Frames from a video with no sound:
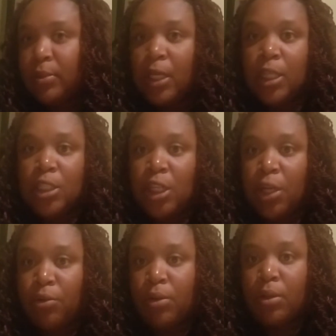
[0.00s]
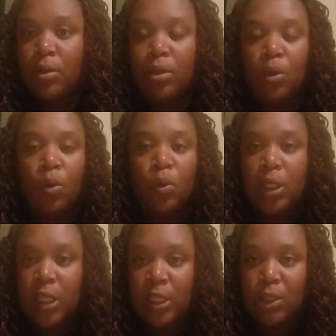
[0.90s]
In general, you'll
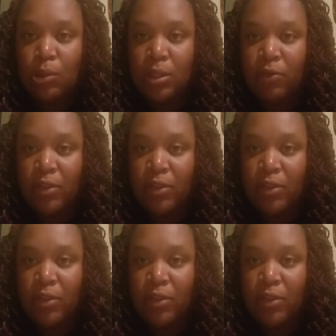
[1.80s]
only need a tourist